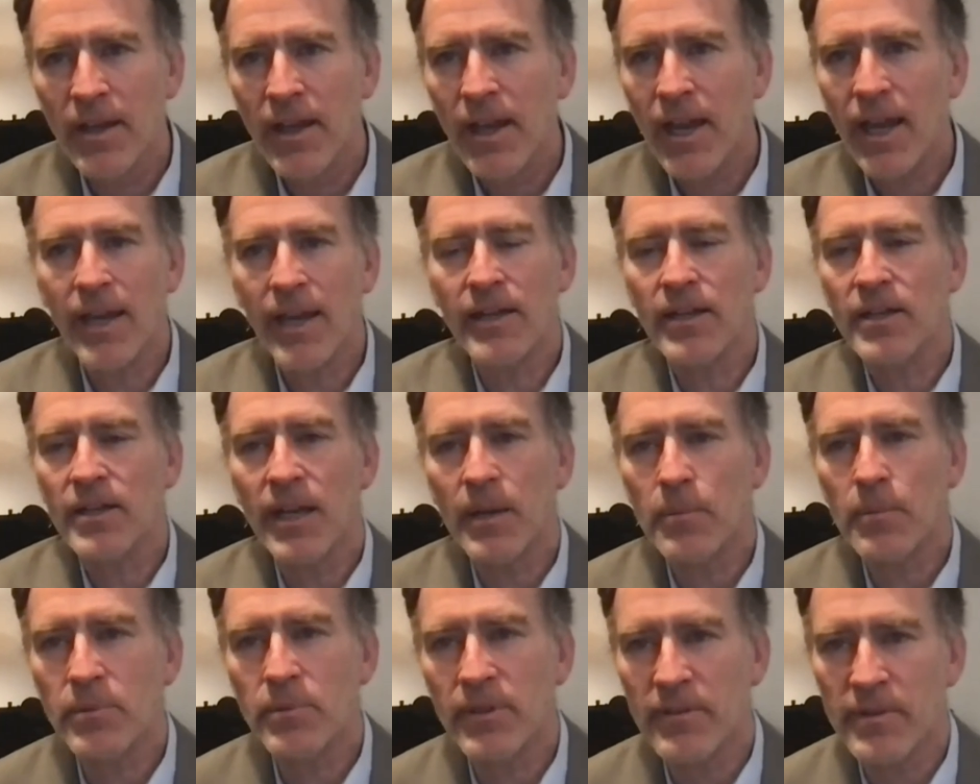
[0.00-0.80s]
and a
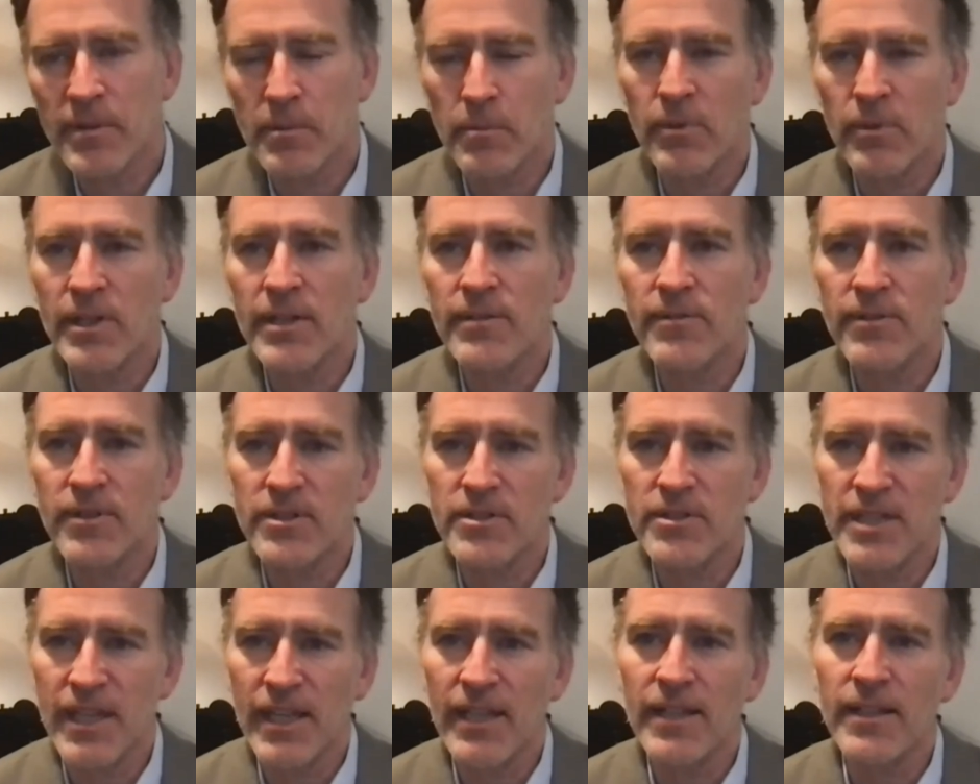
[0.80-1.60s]
number of them are even
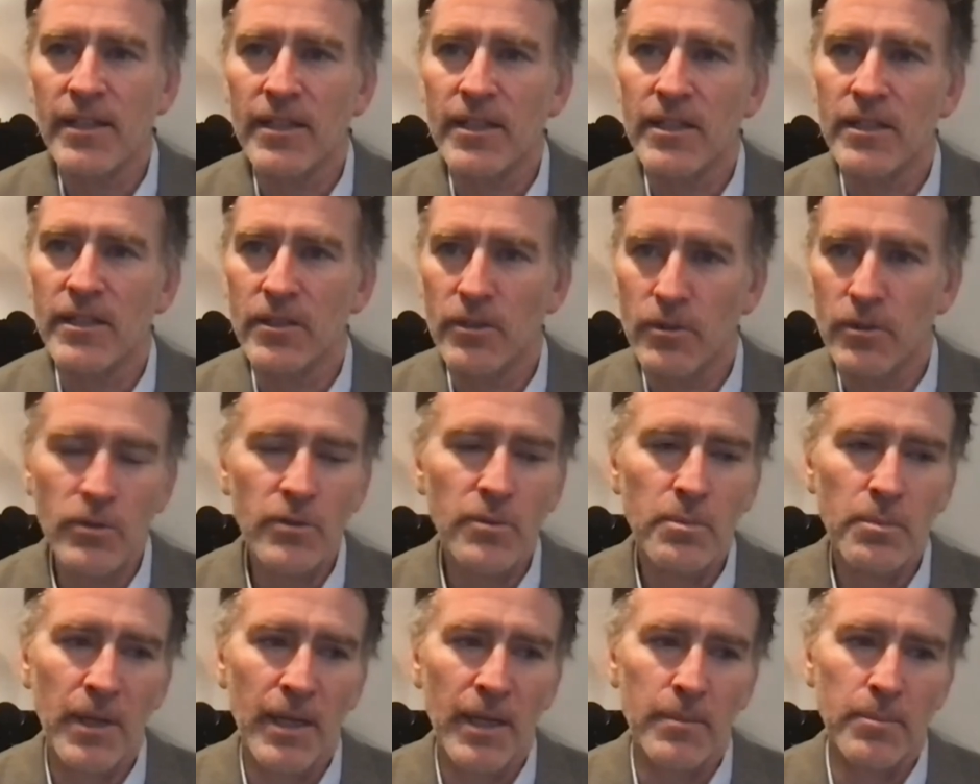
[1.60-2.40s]
daily
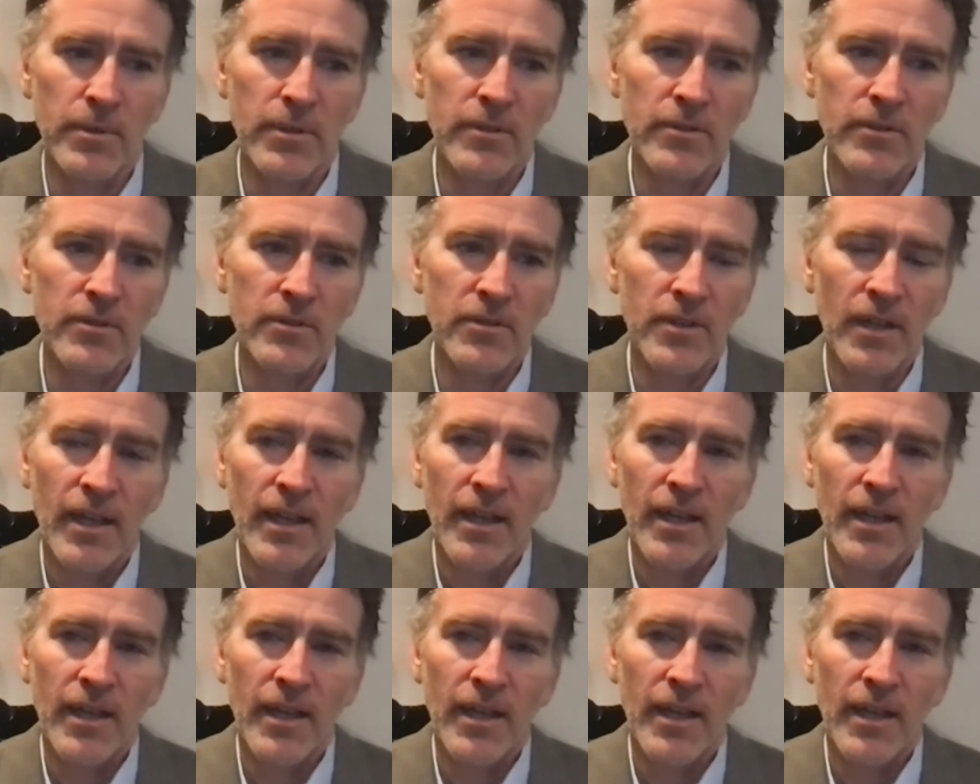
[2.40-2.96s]
newspapers.